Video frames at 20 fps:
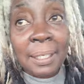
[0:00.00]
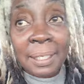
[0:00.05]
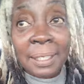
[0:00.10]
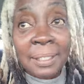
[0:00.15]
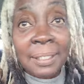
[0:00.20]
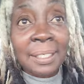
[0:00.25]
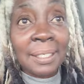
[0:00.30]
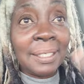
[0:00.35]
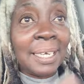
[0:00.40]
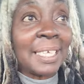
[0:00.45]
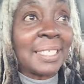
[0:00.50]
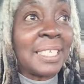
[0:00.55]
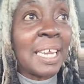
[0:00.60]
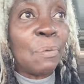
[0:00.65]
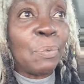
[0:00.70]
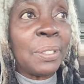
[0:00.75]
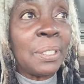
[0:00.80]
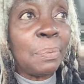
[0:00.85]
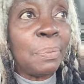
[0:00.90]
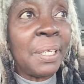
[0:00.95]
Until next
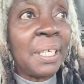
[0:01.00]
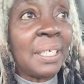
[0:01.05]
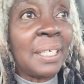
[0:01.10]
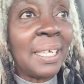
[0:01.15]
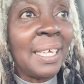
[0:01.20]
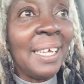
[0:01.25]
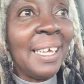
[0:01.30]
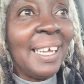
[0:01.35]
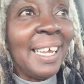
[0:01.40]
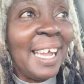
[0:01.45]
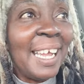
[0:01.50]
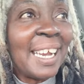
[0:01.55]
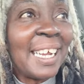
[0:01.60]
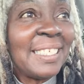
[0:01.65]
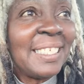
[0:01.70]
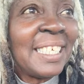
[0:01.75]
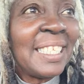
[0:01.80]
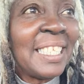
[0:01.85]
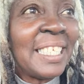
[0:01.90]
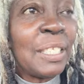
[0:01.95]
time we speak. And I
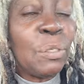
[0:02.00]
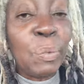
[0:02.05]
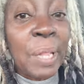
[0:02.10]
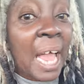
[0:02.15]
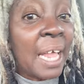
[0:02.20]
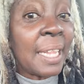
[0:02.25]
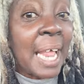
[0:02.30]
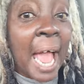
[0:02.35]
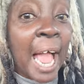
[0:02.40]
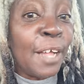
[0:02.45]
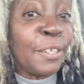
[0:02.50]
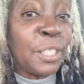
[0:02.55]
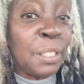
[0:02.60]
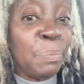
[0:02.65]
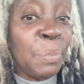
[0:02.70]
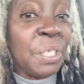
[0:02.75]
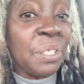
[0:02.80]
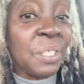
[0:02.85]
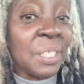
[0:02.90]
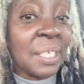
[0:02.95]
did this without the house
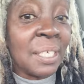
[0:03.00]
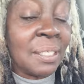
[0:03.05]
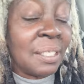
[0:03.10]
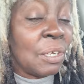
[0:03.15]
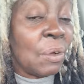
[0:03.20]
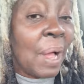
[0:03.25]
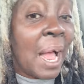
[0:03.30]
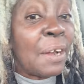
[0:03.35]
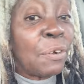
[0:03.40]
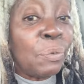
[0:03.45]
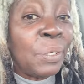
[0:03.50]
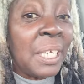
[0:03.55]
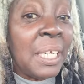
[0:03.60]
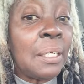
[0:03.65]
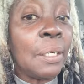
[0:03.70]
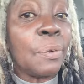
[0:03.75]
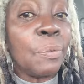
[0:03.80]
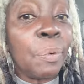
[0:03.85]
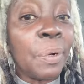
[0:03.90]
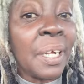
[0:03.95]
music. So I don't need
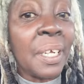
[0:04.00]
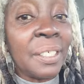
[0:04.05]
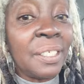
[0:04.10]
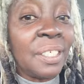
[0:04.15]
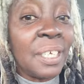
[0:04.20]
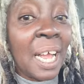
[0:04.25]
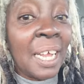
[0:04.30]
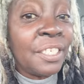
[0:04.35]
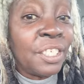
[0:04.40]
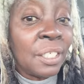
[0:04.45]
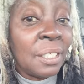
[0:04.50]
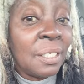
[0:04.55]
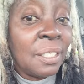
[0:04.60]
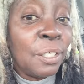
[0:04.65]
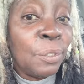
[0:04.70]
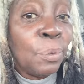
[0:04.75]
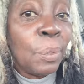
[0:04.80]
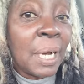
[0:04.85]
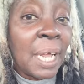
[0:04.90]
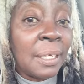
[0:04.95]
a crutch. I just
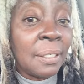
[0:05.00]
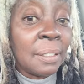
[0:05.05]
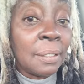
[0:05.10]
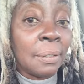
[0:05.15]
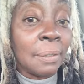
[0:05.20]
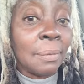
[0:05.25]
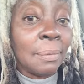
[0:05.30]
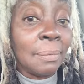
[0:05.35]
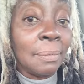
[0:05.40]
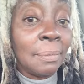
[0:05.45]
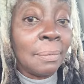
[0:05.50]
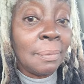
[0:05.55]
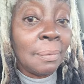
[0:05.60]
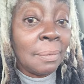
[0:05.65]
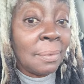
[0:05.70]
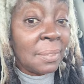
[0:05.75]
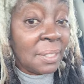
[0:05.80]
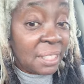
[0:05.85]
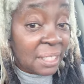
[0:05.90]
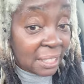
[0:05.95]
do what I do.
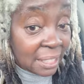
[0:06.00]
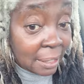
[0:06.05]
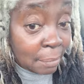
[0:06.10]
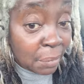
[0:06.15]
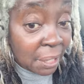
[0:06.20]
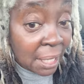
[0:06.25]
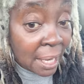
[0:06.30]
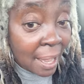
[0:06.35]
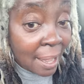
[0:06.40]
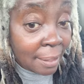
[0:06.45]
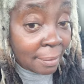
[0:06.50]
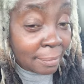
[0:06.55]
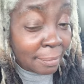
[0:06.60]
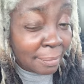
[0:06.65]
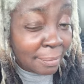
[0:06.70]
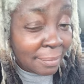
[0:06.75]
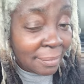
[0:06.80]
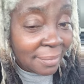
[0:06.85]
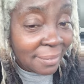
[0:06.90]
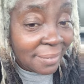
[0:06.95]
See me now.
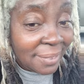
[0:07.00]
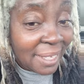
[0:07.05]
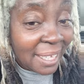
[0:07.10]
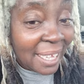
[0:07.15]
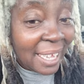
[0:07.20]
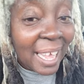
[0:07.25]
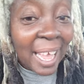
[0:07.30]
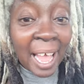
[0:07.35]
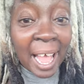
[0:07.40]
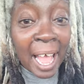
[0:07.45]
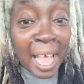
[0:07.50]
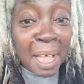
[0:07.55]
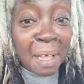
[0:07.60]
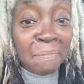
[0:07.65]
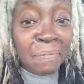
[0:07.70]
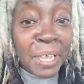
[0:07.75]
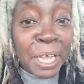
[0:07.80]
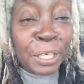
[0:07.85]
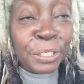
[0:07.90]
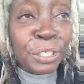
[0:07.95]
I
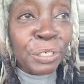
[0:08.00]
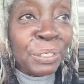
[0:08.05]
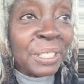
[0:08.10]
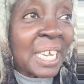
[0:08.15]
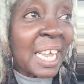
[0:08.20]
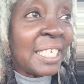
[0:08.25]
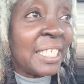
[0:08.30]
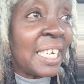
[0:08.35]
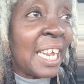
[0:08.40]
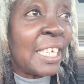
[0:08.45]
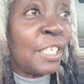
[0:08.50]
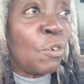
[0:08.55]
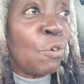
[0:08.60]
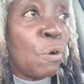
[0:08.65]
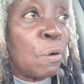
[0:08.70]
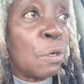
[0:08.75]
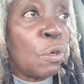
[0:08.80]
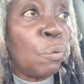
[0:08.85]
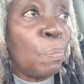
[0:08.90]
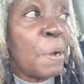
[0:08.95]
am Val Jones. Hashtag the
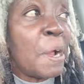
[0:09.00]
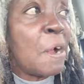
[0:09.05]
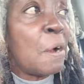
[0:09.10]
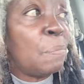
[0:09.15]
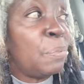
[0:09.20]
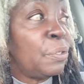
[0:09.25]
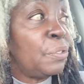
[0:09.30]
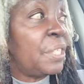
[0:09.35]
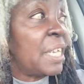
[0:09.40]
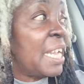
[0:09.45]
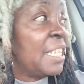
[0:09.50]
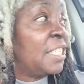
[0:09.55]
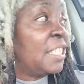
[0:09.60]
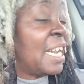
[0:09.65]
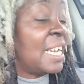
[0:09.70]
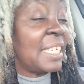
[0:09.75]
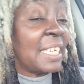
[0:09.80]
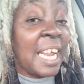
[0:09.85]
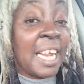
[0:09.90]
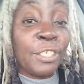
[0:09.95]
Oracle Parables.
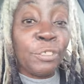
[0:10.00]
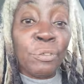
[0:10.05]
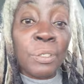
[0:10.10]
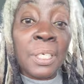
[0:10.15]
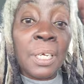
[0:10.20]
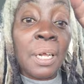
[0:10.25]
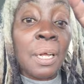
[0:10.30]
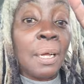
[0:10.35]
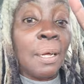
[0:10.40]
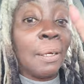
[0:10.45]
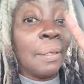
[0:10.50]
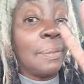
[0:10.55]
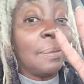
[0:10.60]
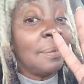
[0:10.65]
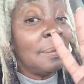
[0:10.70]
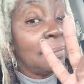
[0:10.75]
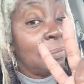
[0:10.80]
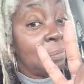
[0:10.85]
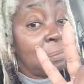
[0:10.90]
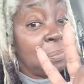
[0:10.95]
Hashtag naturally the O.
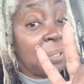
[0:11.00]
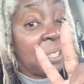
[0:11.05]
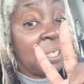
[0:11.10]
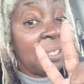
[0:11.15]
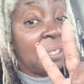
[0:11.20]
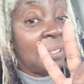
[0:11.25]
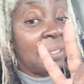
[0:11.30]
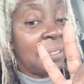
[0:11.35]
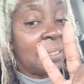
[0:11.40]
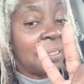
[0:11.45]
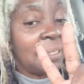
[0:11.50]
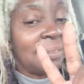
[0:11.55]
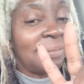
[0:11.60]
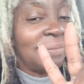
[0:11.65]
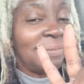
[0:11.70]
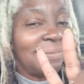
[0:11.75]
Peace.